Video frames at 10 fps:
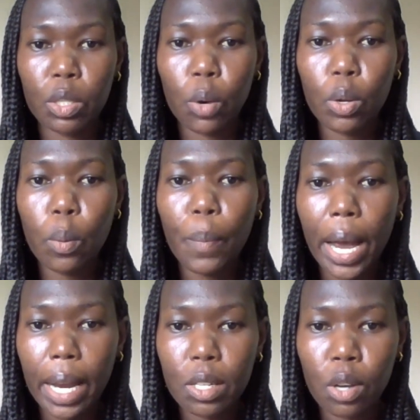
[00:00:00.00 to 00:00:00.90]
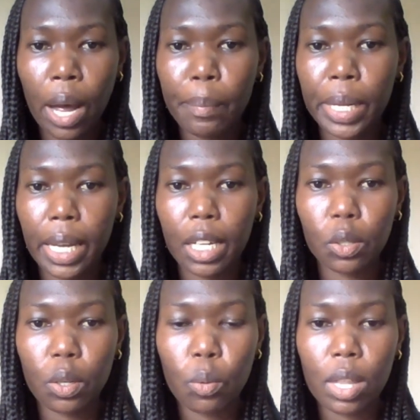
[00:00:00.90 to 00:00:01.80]
So when you package your
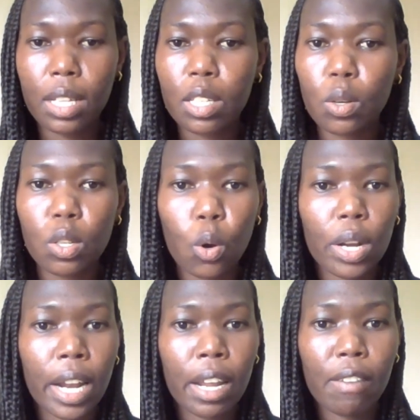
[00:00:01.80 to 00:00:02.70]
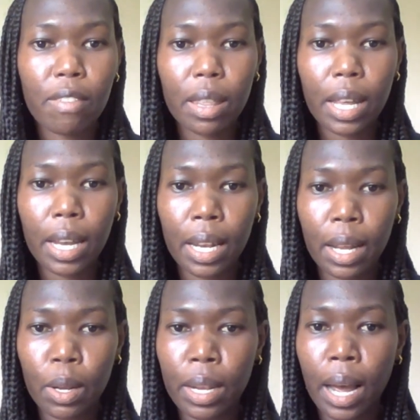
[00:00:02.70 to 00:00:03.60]
application with its source code and everything
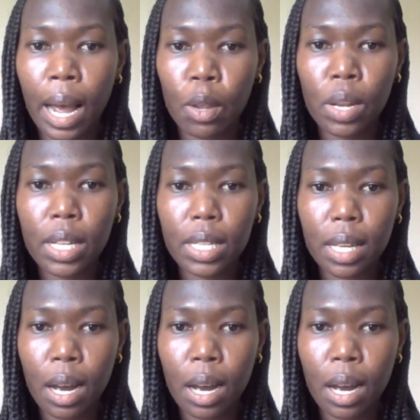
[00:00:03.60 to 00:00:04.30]
in a unit